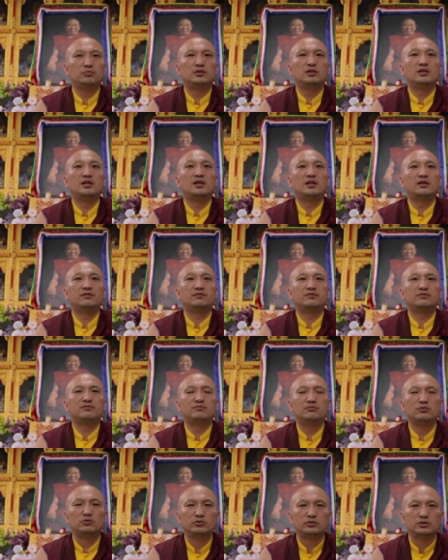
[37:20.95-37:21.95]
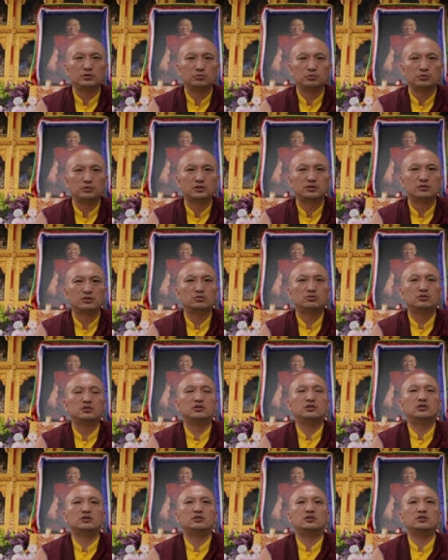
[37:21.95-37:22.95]
will have more devotion to the
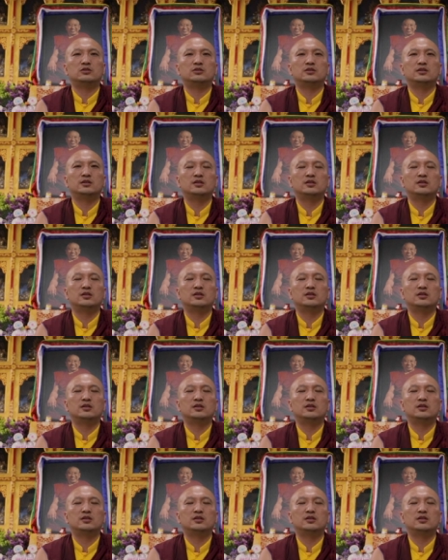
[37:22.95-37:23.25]
teacher,